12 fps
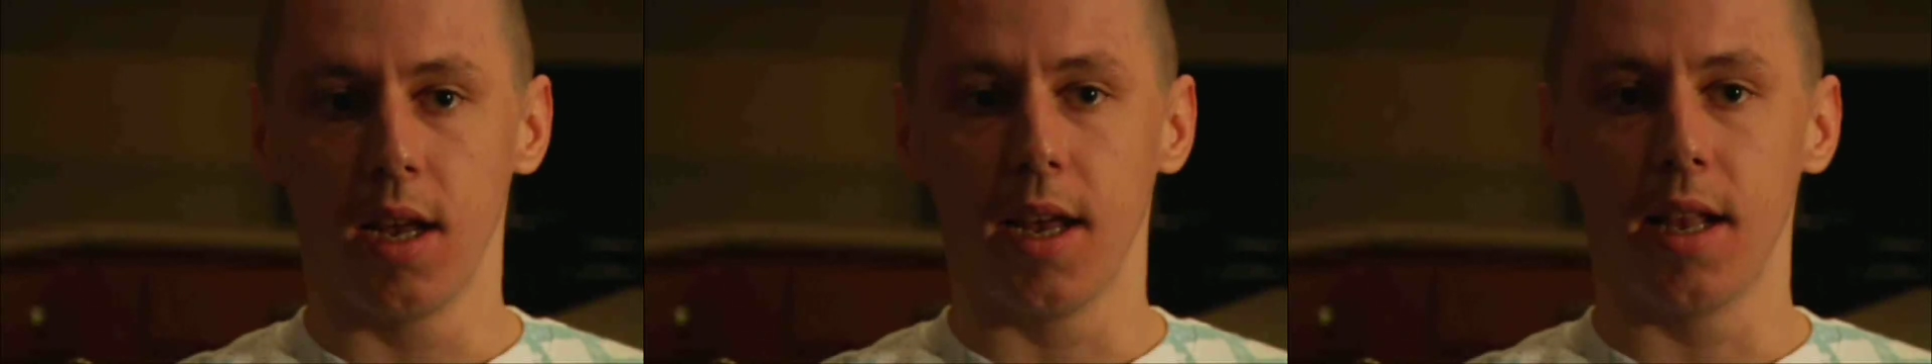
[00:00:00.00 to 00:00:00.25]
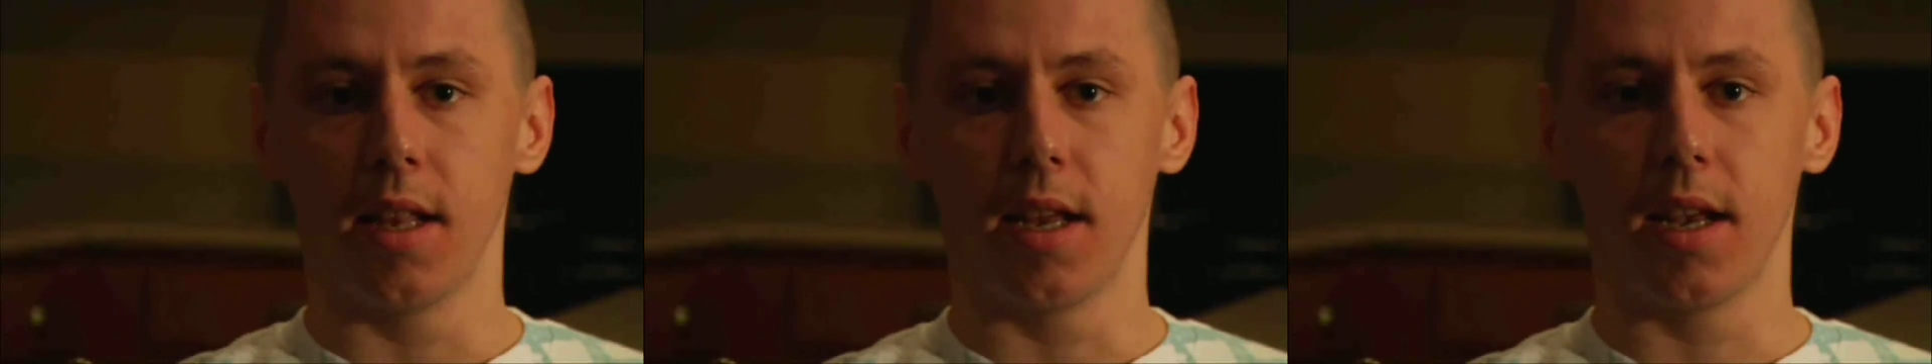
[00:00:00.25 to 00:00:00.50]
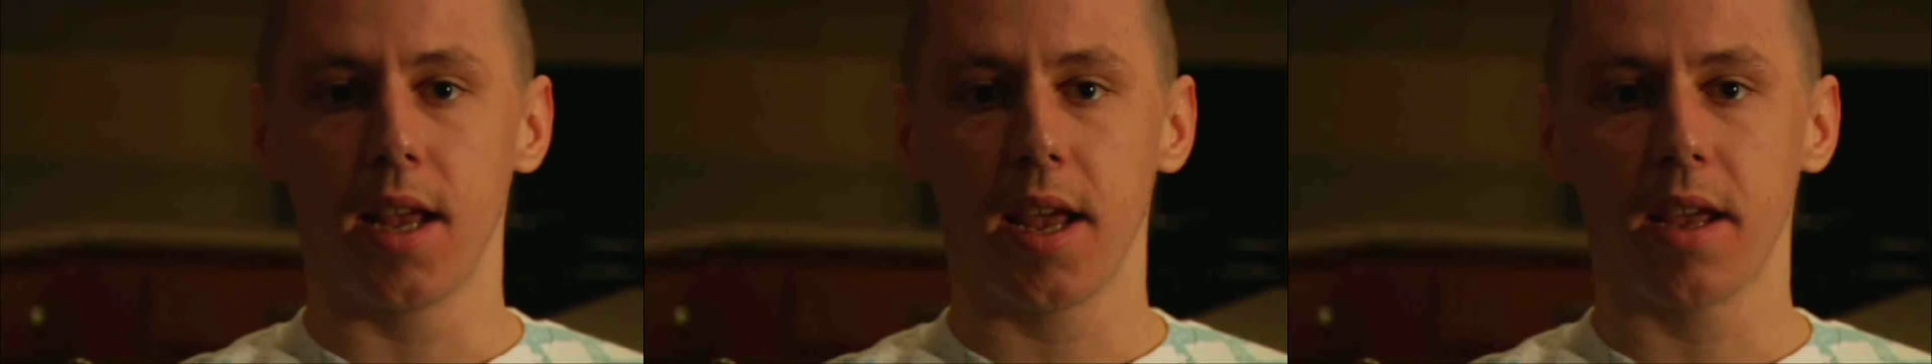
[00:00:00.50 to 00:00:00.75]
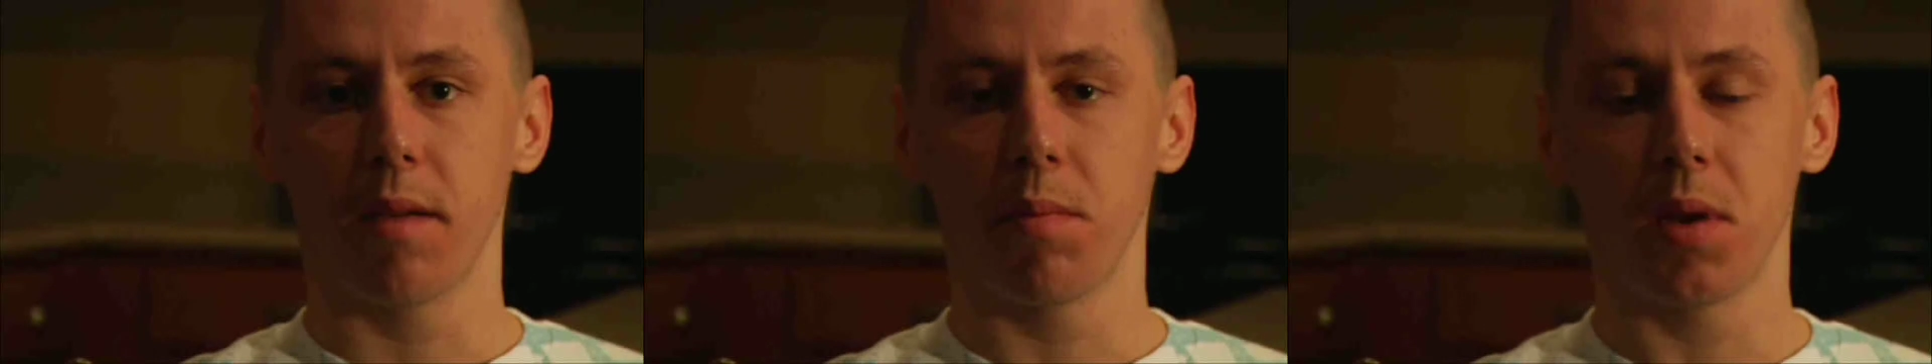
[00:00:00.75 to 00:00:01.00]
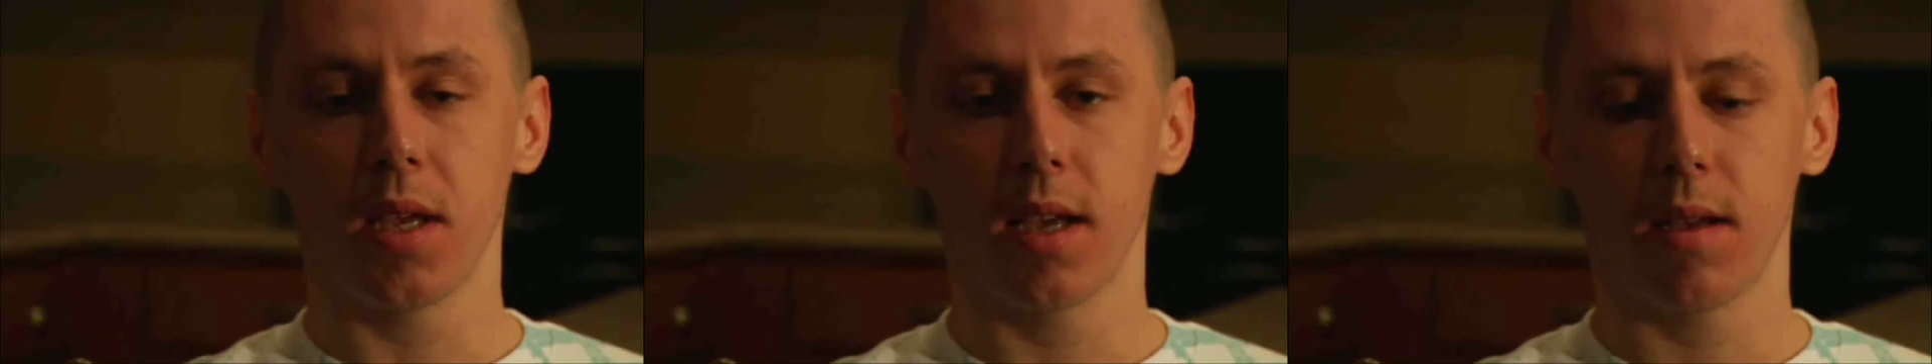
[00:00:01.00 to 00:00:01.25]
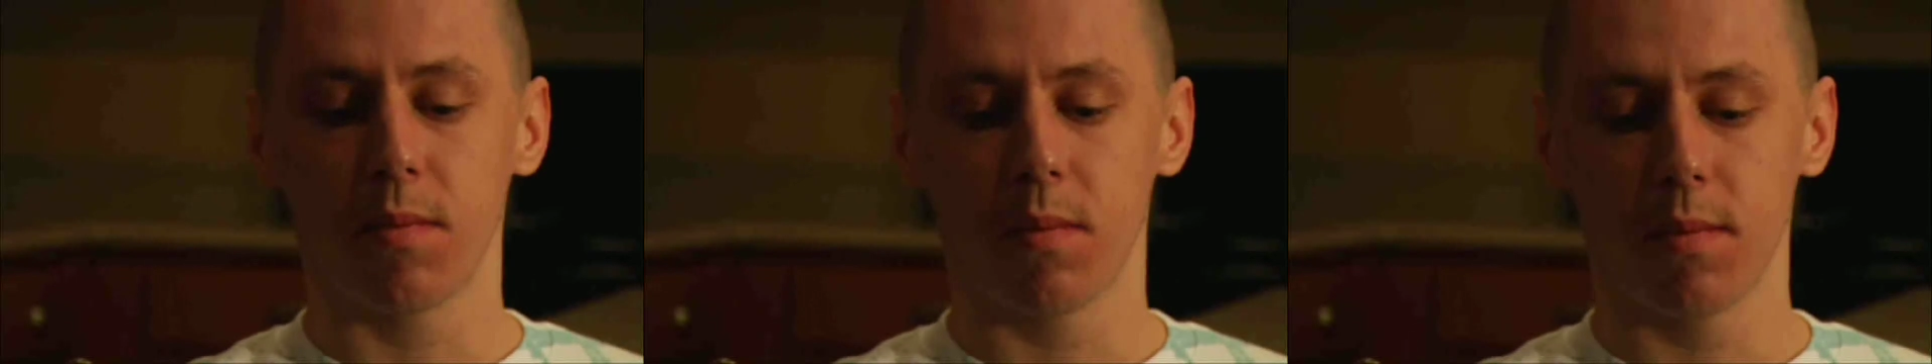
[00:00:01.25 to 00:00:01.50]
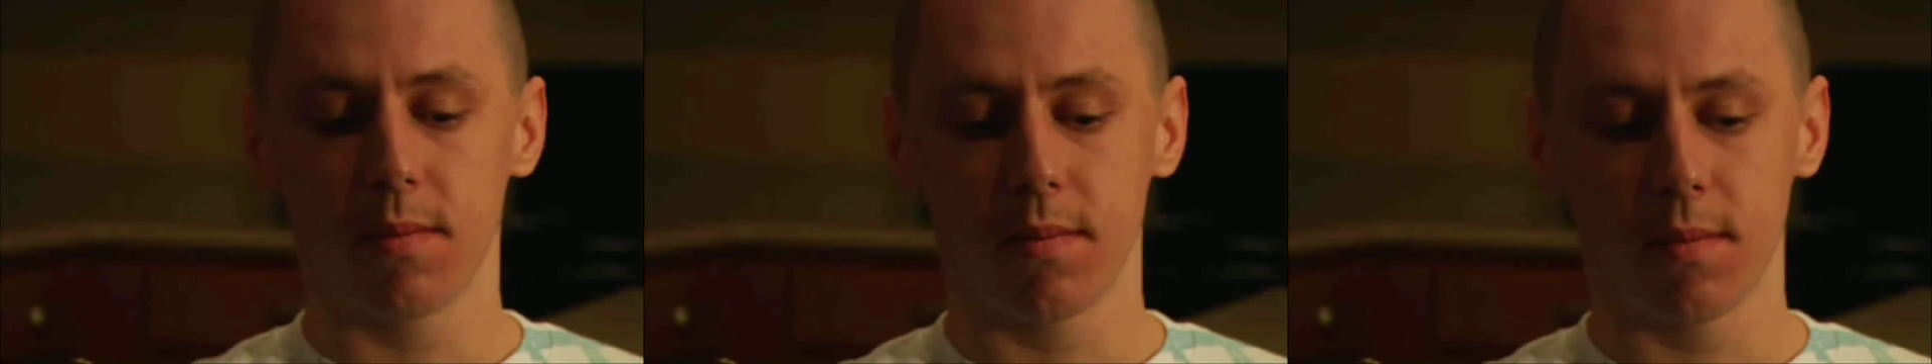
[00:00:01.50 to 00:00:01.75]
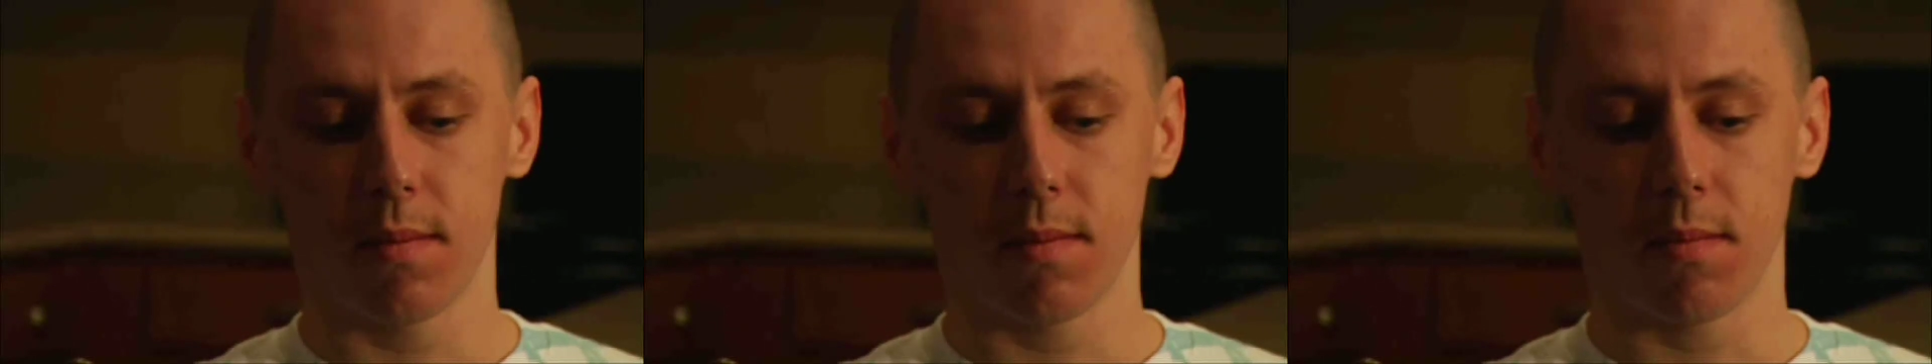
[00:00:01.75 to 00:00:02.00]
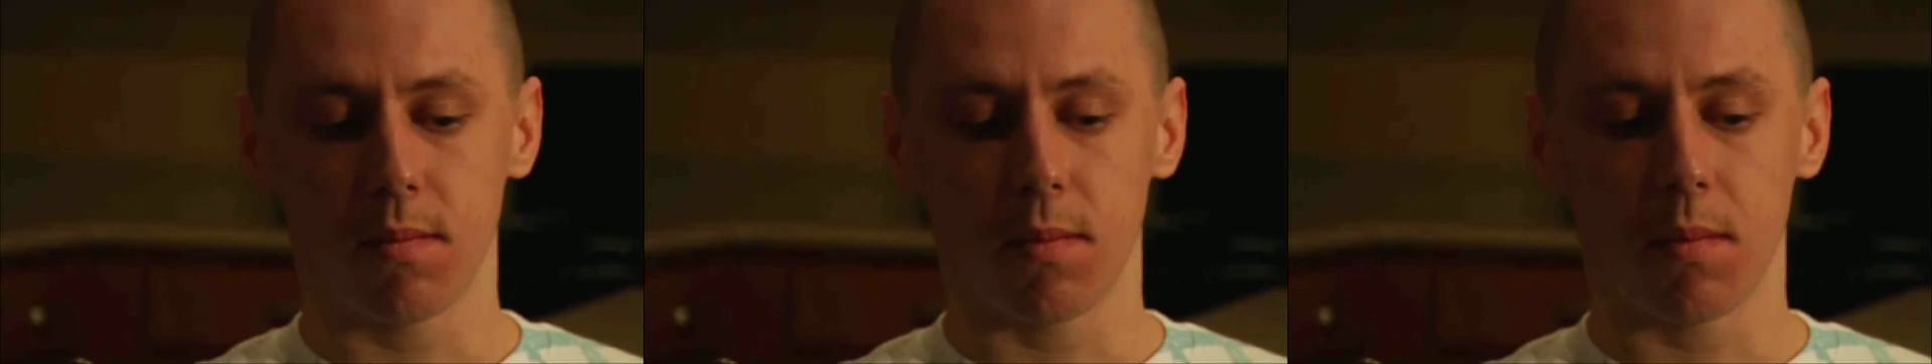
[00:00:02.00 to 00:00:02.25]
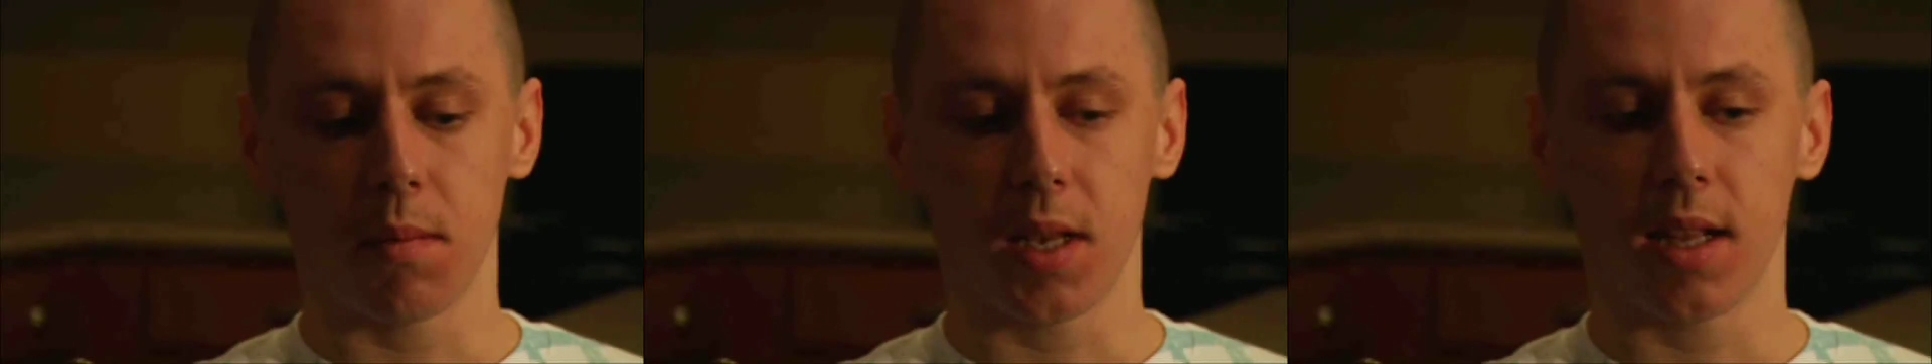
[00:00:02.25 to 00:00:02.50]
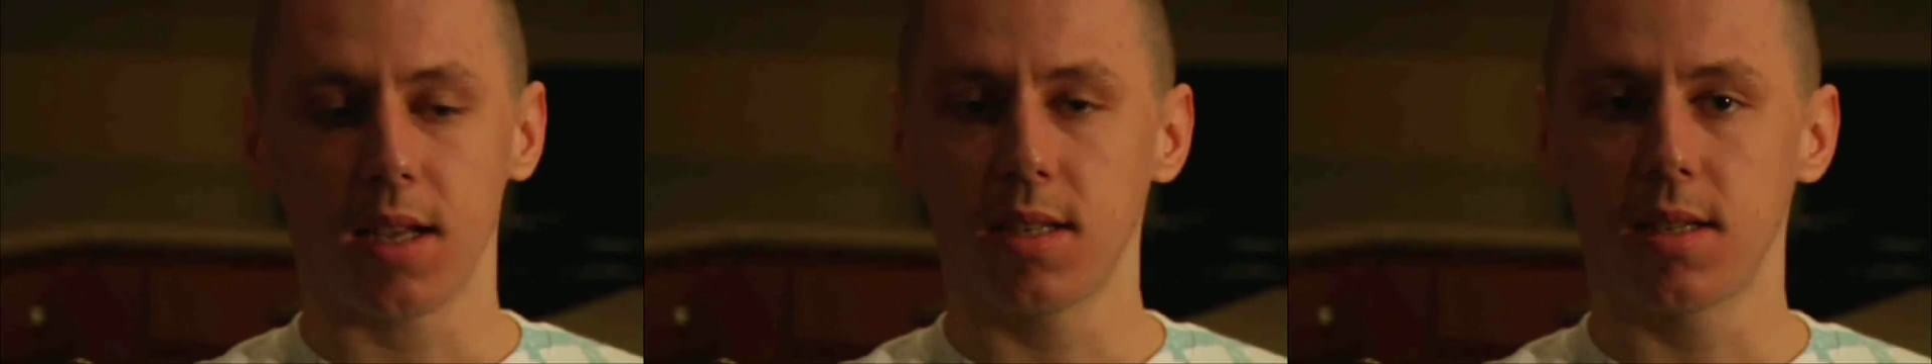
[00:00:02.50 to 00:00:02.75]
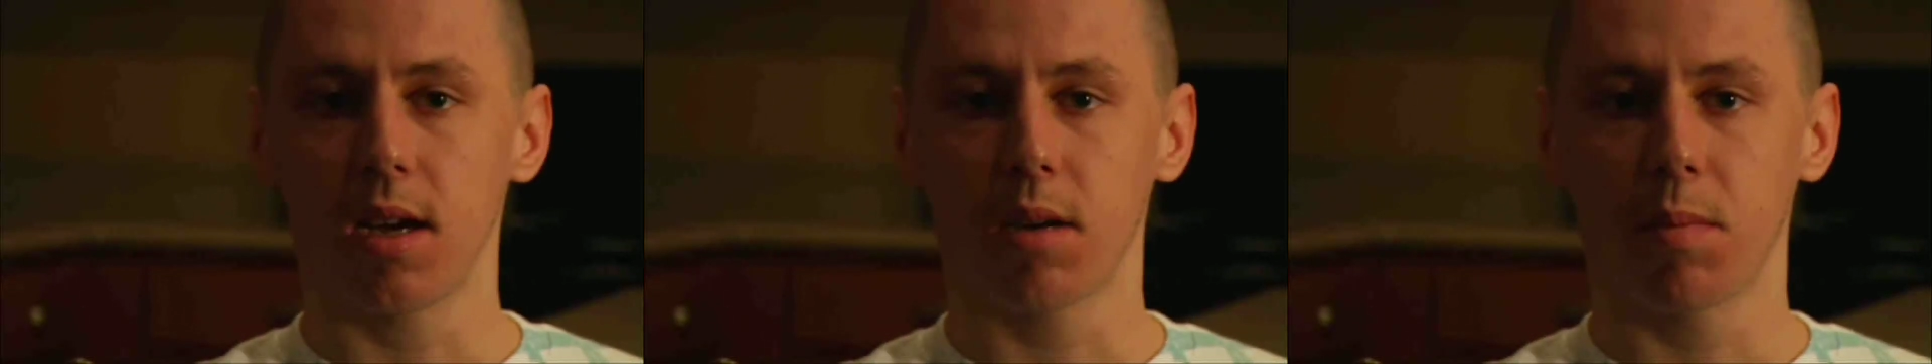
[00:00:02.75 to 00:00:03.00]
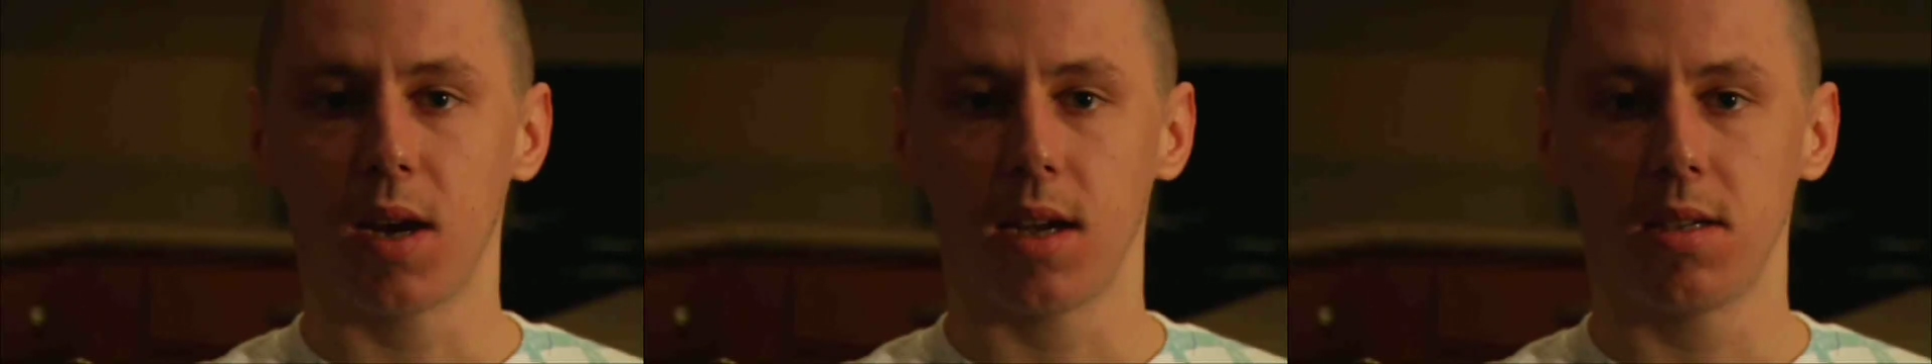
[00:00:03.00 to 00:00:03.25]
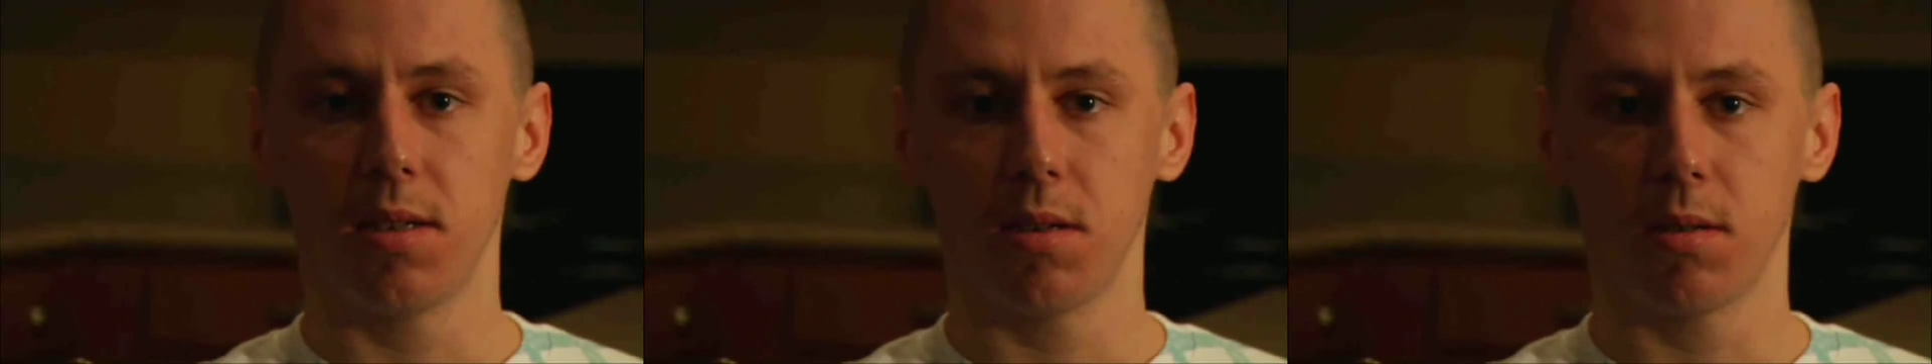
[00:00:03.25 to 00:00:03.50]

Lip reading: And then AMPM, I mean, they stuck by too.